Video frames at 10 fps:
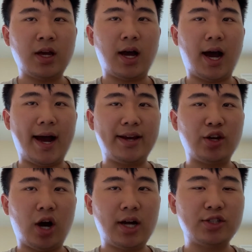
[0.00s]
I
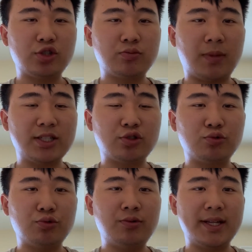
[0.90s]
taught my
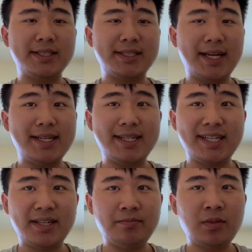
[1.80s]
school and state
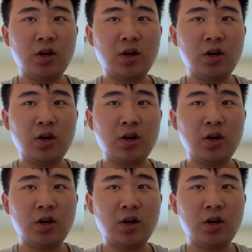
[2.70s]
team